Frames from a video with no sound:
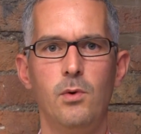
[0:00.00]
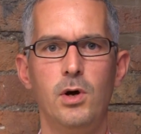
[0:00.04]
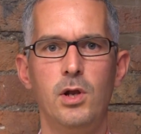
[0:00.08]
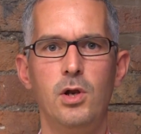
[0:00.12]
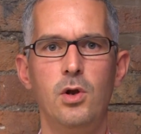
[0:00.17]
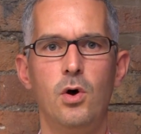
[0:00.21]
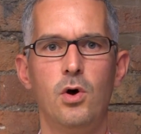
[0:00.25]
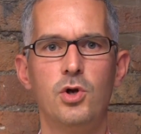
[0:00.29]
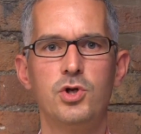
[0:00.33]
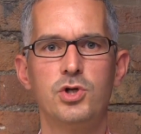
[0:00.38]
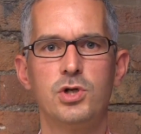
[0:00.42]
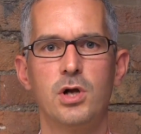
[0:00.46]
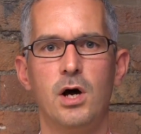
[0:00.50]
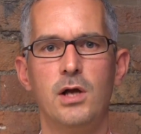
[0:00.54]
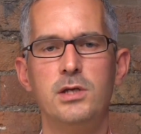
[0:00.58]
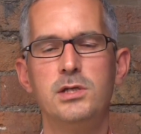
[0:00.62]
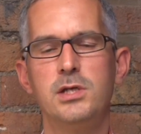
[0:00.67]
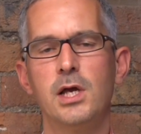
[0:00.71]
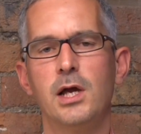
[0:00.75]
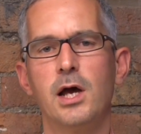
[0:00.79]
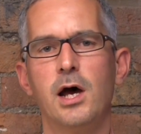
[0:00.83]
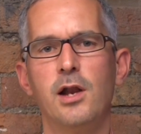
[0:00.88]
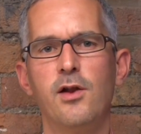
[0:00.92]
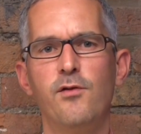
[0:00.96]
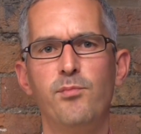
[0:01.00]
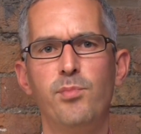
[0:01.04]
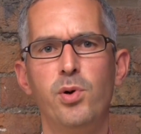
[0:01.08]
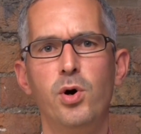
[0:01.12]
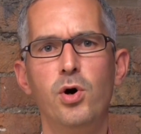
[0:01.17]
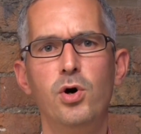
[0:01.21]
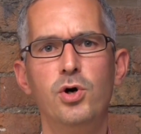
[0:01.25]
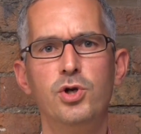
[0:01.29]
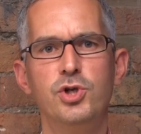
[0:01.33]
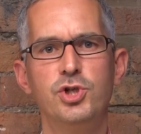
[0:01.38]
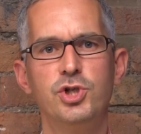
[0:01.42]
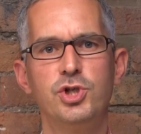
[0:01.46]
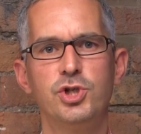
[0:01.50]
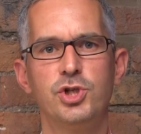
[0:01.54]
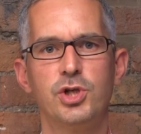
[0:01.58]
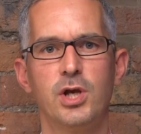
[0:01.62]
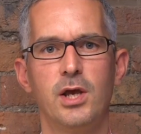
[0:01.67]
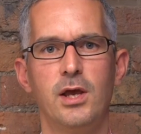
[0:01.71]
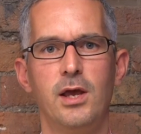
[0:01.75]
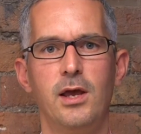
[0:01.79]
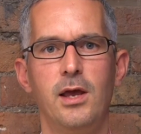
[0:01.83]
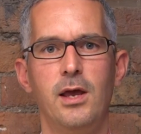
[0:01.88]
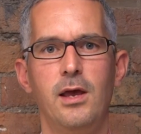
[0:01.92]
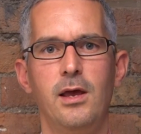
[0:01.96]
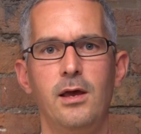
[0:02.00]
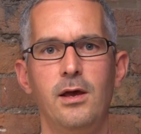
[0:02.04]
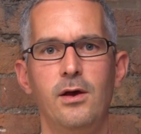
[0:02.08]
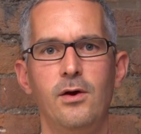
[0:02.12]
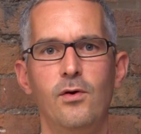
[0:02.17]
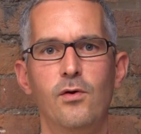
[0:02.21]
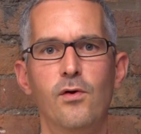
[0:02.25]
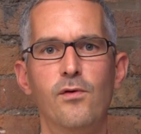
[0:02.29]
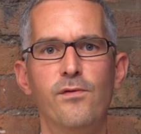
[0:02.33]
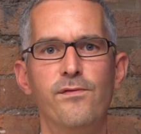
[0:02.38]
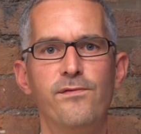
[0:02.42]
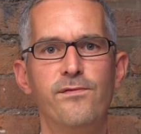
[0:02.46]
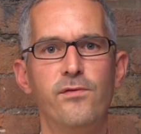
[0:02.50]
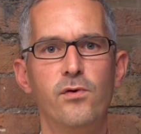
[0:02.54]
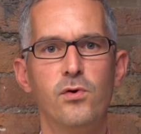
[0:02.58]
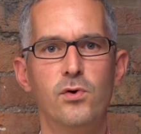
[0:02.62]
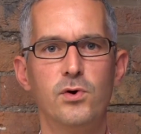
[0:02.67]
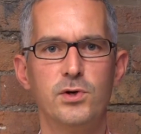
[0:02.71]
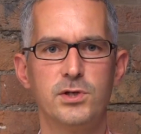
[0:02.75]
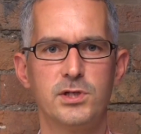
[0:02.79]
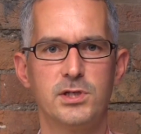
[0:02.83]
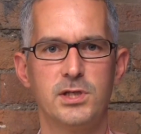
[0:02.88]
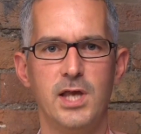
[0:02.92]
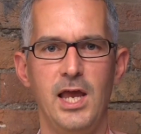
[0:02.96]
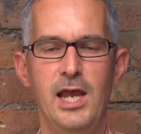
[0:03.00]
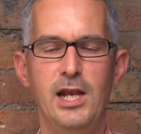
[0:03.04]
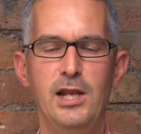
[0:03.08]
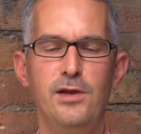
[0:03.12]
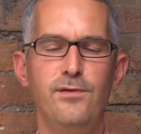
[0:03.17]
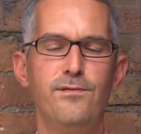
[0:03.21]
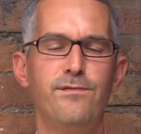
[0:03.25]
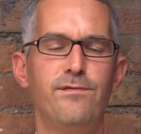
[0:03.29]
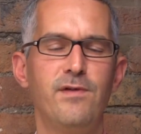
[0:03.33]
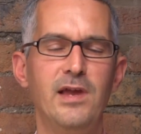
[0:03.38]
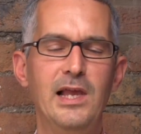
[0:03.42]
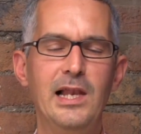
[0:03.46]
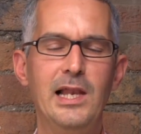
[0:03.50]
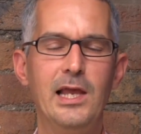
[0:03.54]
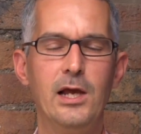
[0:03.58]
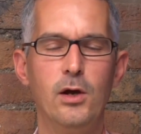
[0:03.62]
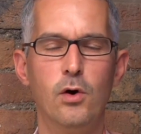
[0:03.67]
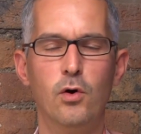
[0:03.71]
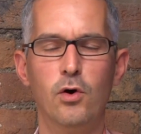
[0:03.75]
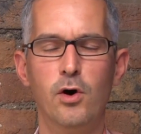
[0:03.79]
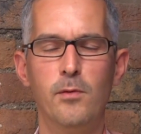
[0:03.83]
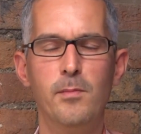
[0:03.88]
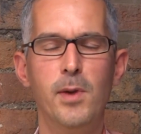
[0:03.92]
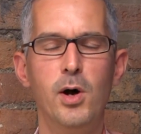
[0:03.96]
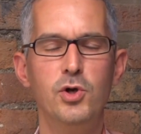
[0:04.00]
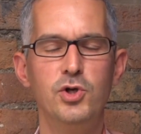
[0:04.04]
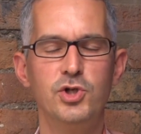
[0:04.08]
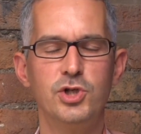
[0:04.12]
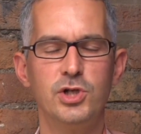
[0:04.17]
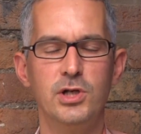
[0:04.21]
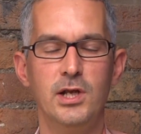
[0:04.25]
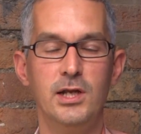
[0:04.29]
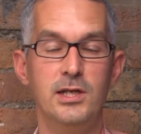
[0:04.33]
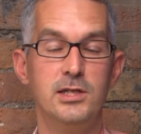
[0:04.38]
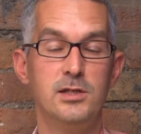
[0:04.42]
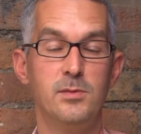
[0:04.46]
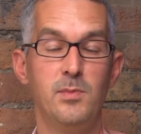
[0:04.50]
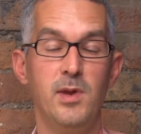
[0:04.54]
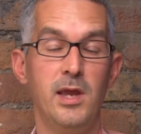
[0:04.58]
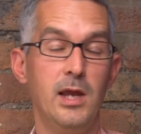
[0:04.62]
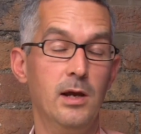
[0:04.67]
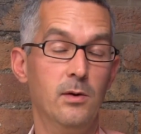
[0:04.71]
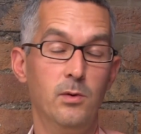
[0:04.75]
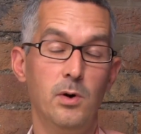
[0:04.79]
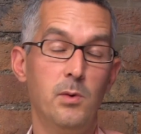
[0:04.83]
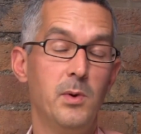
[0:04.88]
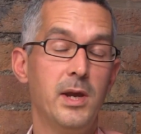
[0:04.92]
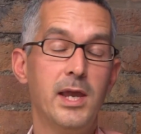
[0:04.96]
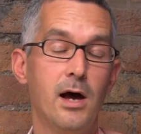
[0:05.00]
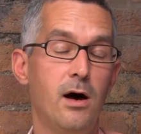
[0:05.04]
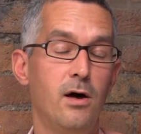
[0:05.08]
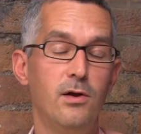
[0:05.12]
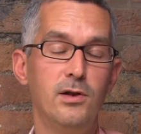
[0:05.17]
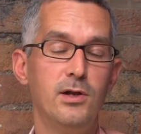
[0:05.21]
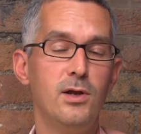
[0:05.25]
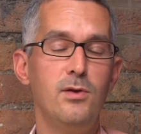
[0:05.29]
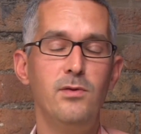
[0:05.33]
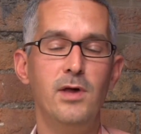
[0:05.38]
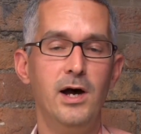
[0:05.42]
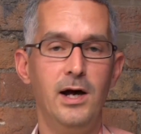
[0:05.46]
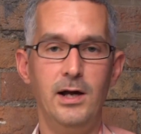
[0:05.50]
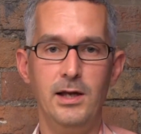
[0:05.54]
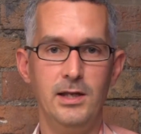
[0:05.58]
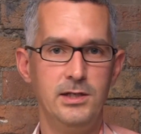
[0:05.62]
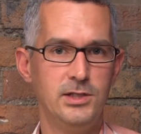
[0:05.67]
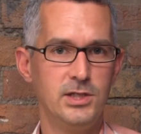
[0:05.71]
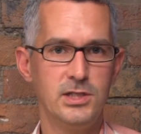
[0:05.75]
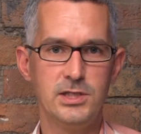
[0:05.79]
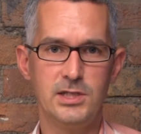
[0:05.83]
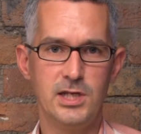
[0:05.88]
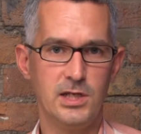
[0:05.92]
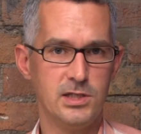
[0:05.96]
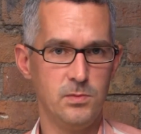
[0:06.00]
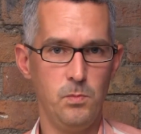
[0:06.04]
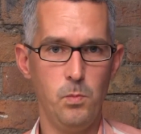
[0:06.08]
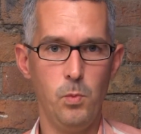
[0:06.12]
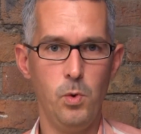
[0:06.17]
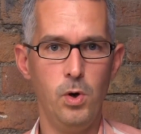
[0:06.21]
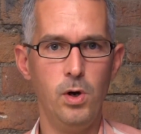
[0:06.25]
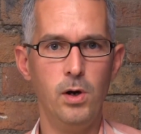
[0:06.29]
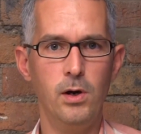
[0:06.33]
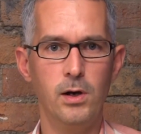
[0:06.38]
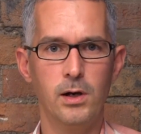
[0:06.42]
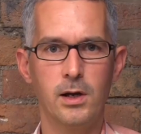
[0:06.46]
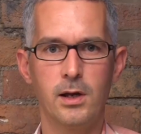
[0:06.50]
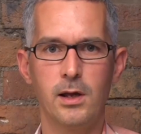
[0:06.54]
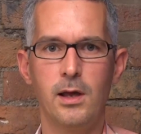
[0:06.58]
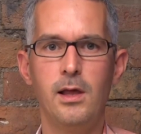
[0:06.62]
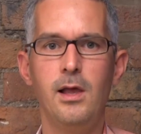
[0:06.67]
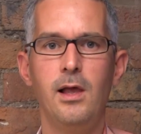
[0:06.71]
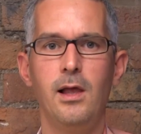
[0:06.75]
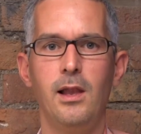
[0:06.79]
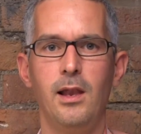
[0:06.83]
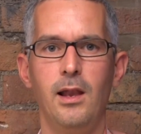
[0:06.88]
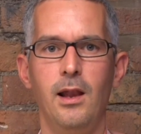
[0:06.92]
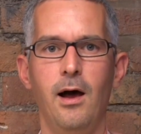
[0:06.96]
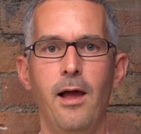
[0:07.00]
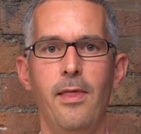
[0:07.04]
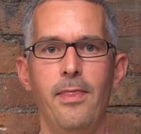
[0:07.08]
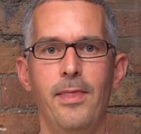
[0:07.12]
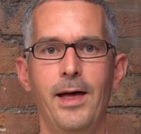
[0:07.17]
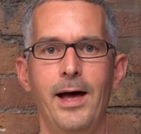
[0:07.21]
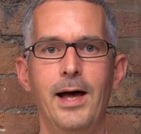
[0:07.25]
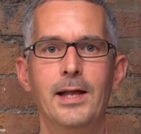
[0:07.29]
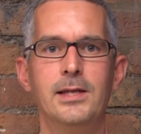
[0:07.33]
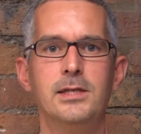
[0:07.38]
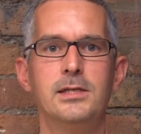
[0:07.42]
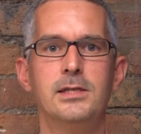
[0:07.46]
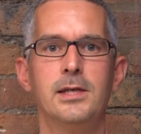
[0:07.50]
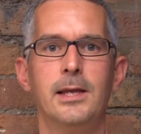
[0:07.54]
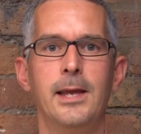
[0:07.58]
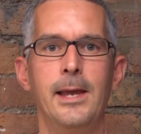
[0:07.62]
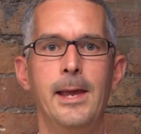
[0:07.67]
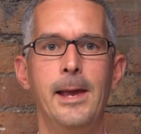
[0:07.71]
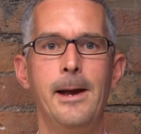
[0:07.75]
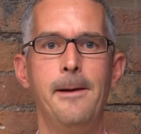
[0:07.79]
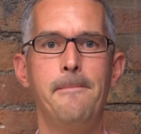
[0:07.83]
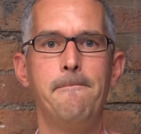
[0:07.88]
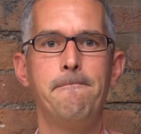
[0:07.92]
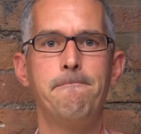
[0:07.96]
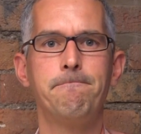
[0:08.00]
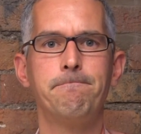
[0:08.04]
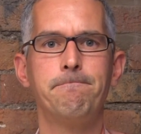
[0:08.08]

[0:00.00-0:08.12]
We're not trying to kind of push or force any feeling or emotion into being. Well, we can't do that. It just doesn't work like that, yeah?